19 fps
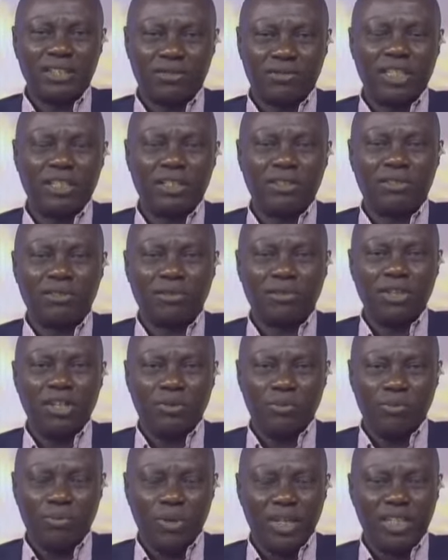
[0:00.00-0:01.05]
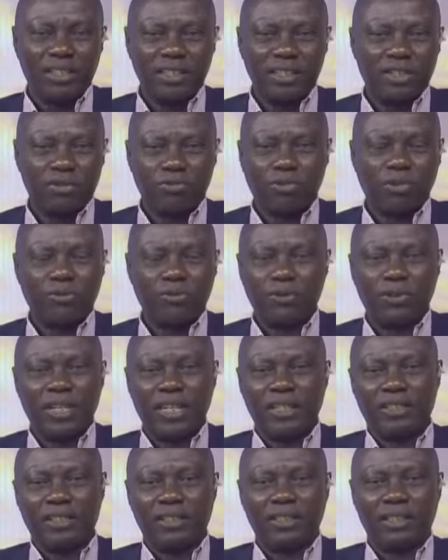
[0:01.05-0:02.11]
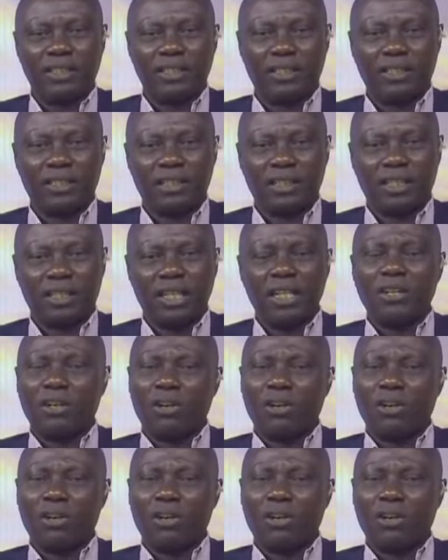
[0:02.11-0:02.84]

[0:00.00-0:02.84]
that is ready to make things work for Nigerians.